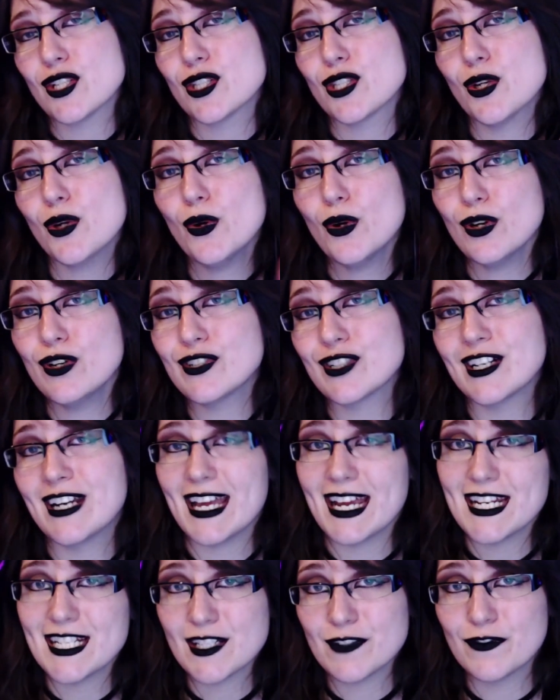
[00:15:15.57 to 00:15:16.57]

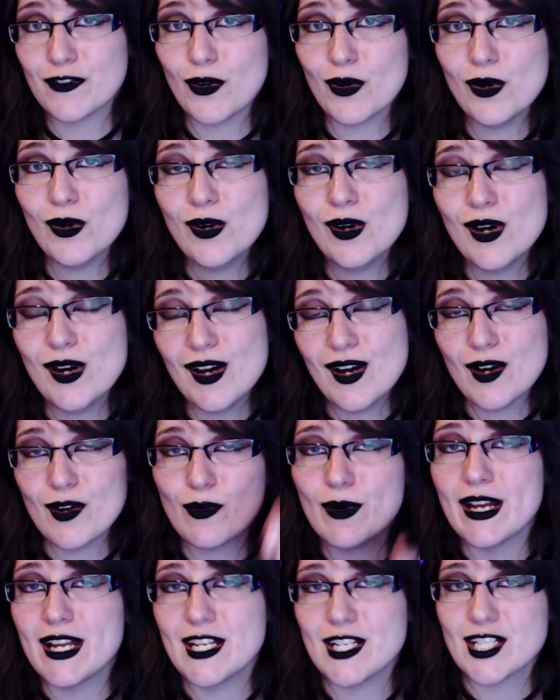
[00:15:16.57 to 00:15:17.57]
284,
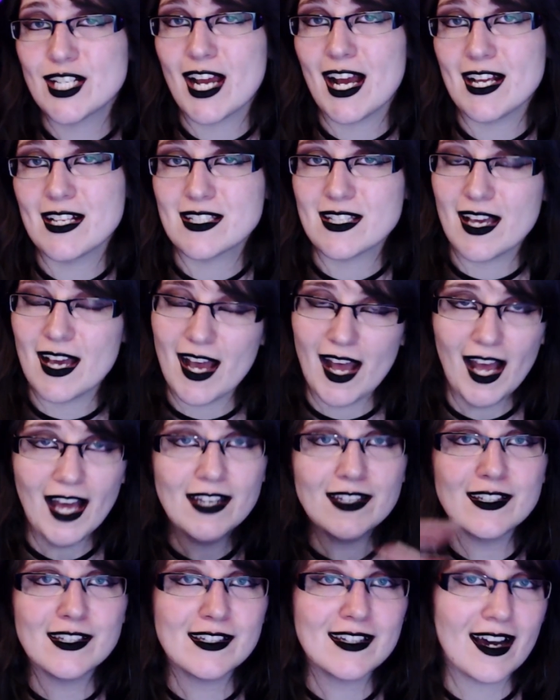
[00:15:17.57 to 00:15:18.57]
which has a
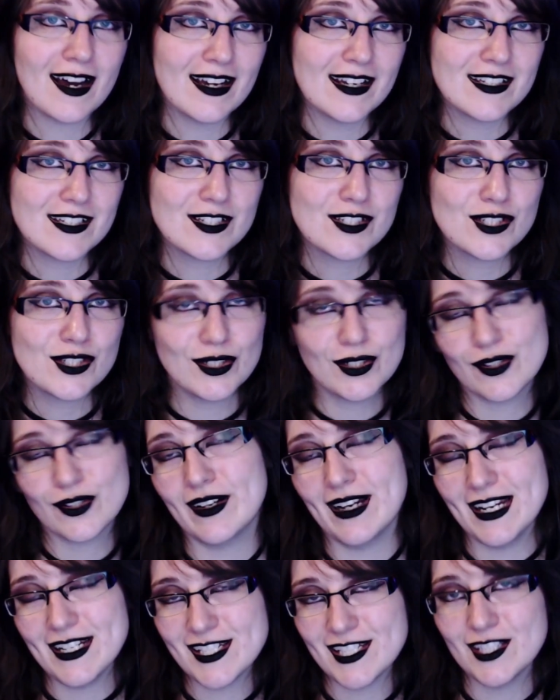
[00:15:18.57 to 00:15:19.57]
handy guide to
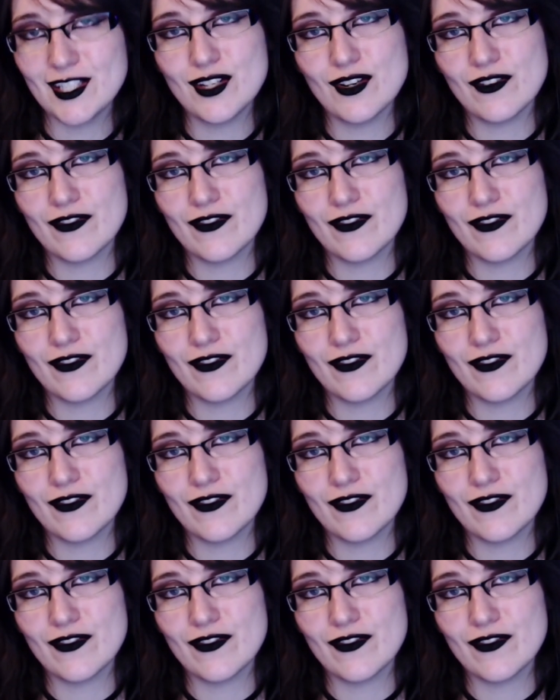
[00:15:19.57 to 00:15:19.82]
creating your